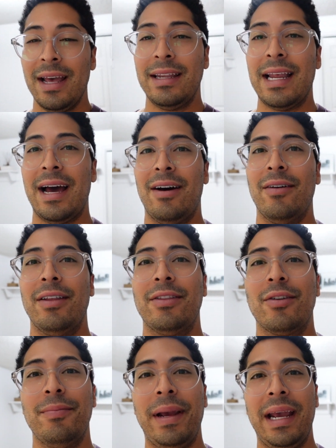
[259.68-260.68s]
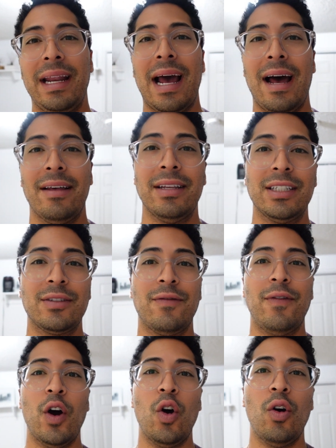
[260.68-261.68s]
Now they're made out of this
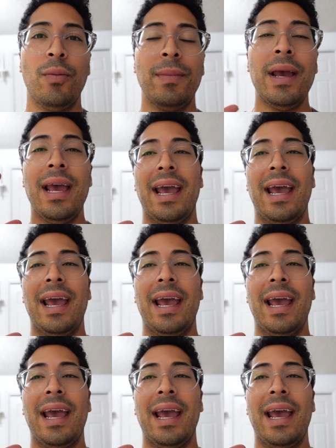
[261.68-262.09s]
foam,